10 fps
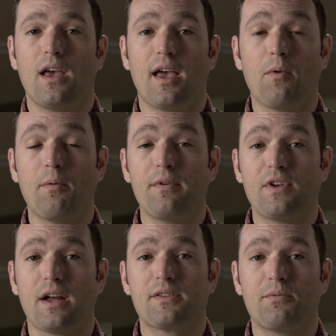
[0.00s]
And what we've
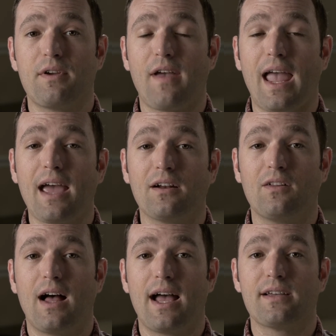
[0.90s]
done is we've
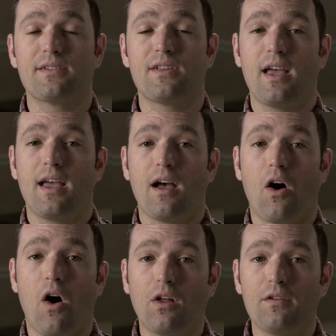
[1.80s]
analyzed
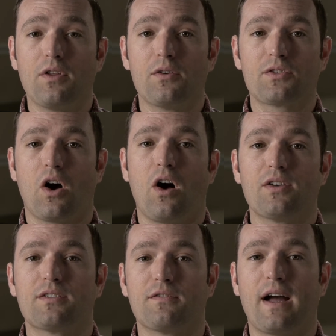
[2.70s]
all of those
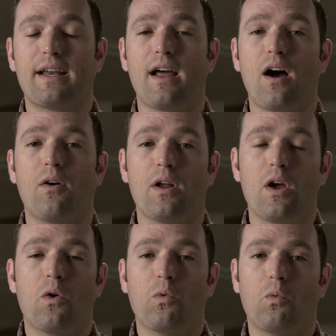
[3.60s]
calls to find out
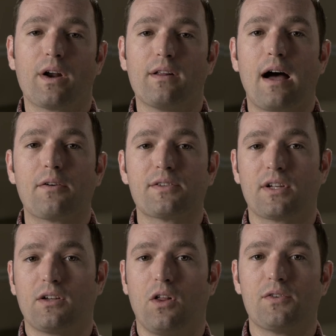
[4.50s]
what allowed us
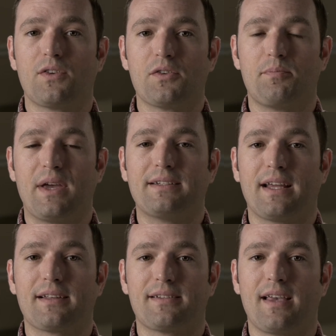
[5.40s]
to close those big
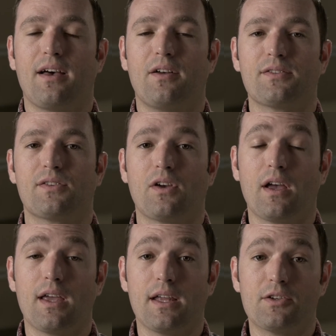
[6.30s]
ticket sales
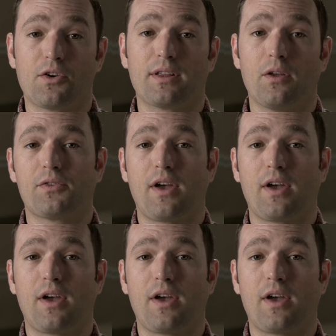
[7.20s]
during those